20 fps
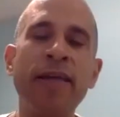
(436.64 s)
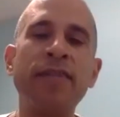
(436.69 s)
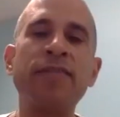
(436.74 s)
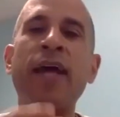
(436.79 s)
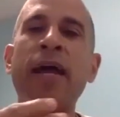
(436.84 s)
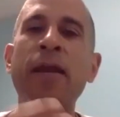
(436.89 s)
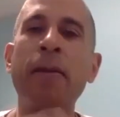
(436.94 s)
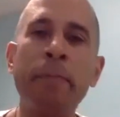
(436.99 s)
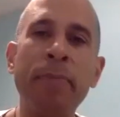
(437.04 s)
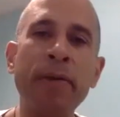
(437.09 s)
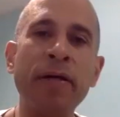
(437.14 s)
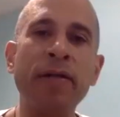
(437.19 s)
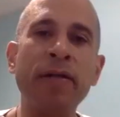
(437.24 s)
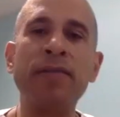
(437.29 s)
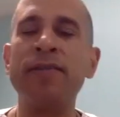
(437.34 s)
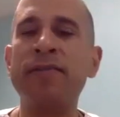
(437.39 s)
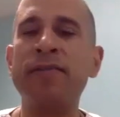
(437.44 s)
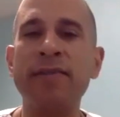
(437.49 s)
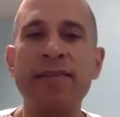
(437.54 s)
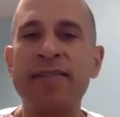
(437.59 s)
It's kind of built
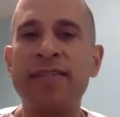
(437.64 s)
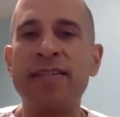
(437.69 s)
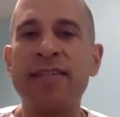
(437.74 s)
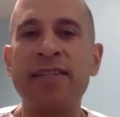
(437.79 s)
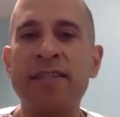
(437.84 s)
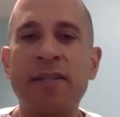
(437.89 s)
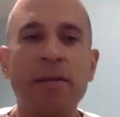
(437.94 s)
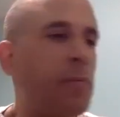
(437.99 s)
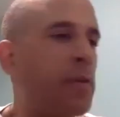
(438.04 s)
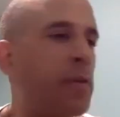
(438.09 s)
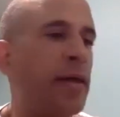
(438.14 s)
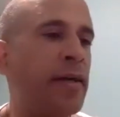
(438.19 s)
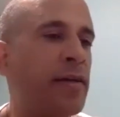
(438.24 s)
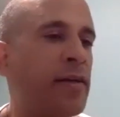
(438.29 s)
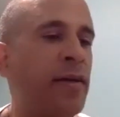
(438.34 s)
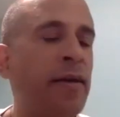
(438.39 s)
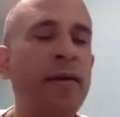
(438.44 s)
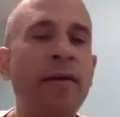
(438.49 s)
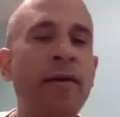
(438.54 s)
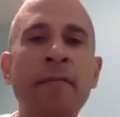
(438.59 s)
into the system, like
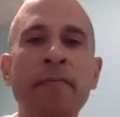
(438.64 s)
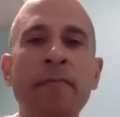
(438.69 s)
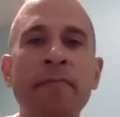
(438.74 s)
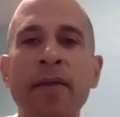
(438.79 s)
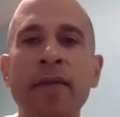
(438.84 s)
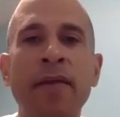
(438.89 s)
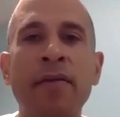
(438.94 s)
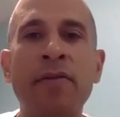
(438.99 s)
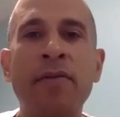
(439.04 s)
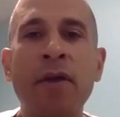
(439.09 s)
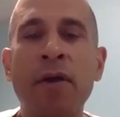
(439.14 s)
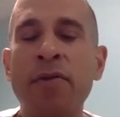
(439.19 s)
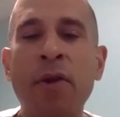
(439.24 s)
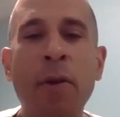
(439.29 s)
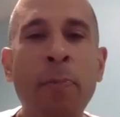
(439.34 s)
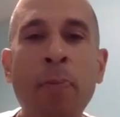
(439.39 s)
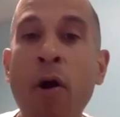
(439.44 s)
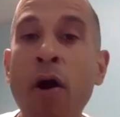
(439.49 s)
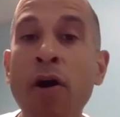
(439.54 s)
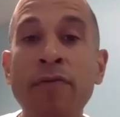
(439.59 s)
they're
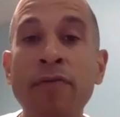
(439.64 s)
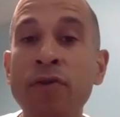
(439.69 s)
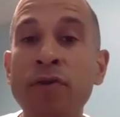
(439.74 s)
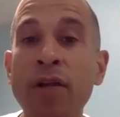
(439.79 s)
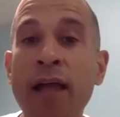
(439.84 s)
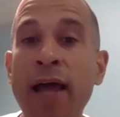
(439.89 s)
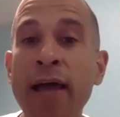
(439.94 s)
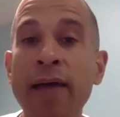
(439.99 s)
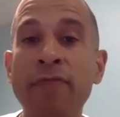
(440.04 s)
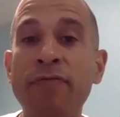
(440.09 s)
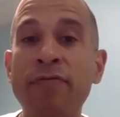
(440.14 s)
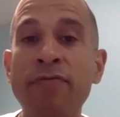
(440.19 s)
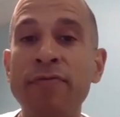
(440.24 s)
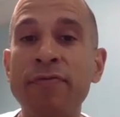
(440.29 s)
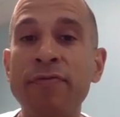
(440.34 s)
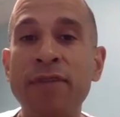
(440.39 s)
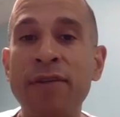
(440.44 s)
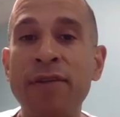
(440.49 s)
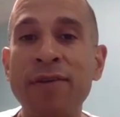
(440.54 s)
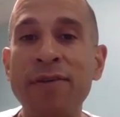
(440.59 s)
part of your life.
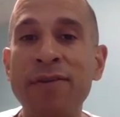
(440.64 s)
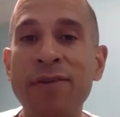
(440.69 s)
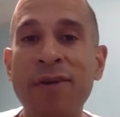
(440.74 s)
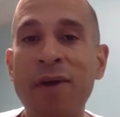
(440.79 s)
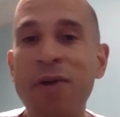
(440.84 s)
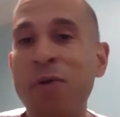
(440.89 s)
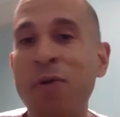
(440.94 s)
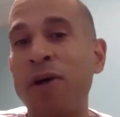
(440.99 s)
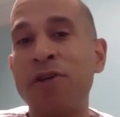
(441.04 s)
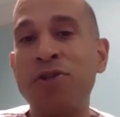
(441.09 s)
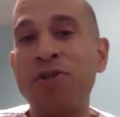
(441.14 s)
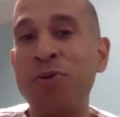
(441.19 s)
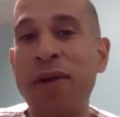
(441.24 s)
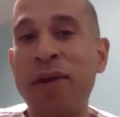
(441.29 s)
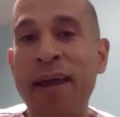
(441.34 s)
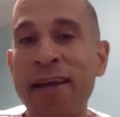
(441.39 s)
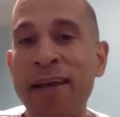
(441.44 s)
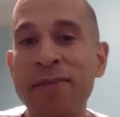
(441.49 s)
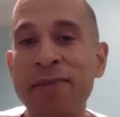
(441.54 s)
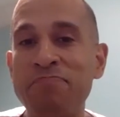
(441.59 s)
Otherwise you
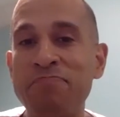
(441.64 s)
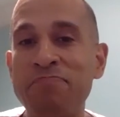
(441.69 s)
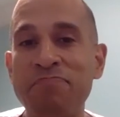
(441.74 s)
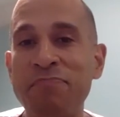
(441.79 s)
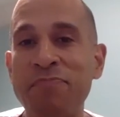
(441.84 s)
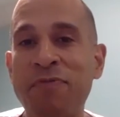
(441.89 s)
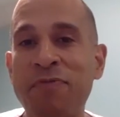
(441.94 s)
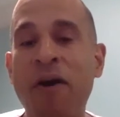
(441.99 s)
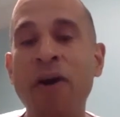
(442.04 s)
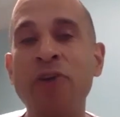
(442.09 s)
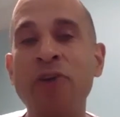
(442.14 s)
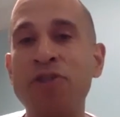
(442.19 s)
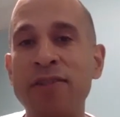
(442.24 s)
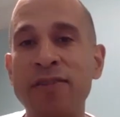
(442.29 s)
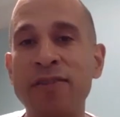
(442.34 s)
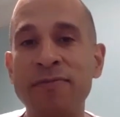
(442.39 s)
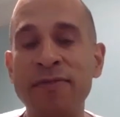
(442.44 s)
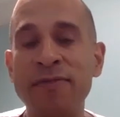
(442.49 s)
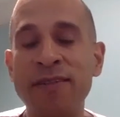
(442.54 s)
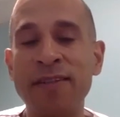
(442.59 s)
can't function.